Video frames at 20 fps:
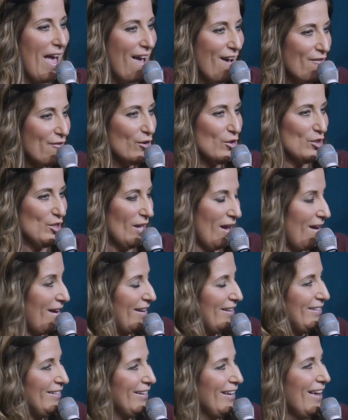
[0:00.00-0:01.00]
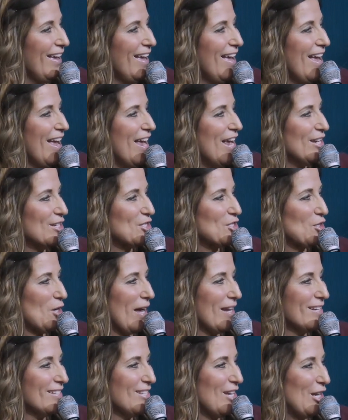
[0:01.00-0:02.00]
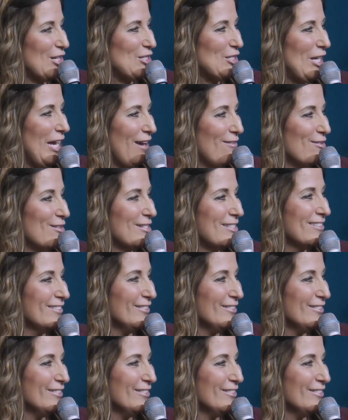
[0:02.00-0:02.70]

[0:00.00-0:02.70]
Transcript: ever done, is try to touch Kevin's